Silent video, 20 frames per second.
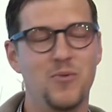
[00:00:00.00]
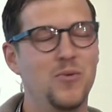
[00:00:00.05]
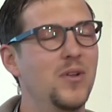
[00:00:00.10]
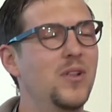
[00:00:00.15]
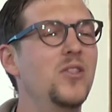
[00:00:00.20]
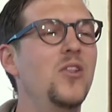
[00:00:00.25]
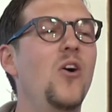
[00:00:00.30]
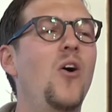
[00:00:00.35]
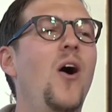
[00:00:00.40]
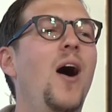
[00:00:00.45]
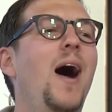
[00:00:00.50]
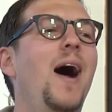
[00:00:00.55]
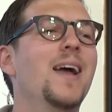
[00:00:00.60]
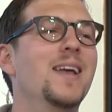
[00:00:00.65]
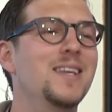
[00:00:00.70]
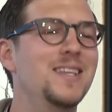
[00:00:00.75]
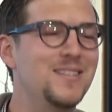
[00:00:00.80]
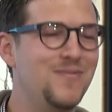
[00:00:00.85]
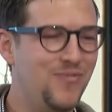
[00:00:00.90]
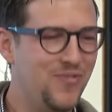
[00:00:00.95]
Well, no,
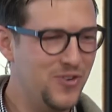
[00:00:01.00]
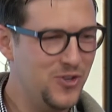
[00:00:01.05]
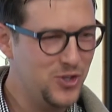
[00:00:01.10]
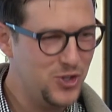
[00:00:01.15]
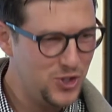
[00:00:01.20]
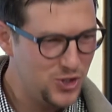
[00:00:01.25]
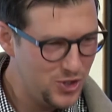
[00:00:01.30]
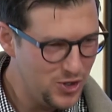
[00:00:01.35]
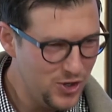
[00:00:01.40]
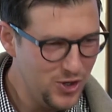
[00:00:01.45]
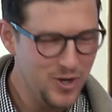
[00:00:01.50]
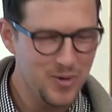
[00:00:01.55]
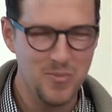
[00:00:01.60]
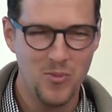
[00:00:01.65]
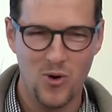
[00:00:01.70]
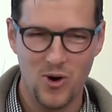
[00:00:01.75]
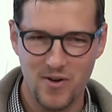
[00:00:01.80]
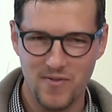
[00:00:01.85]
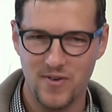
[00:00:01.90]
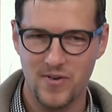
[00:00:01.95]
he's for sure
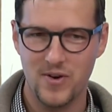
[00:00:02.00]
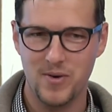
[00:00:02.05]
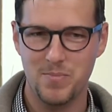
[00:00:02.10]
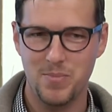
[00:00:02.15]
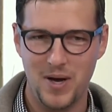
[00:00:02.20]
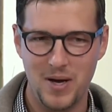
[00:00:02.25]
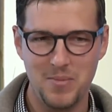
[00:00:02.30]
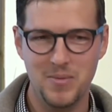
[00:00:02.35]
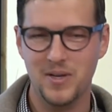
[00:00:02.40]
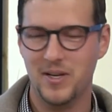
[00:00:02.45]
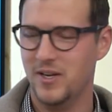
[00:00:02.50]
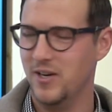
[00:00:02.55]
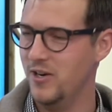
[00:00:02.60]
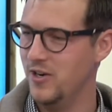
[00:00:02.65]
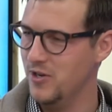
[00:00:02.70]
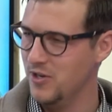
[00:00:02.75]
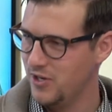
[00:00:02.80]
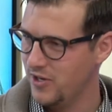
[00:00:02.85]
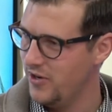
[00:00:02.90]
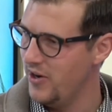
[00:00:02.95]
more of a Republican. Are
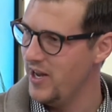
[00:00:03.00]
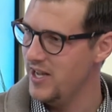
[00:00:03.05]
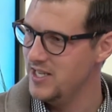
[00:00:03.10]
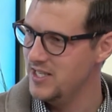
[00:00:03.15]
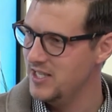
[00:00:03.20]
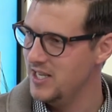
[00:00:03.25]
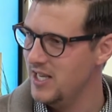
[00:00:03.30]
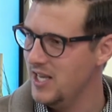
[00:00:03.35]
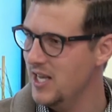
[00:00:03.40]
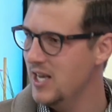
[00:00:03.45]
you crazy?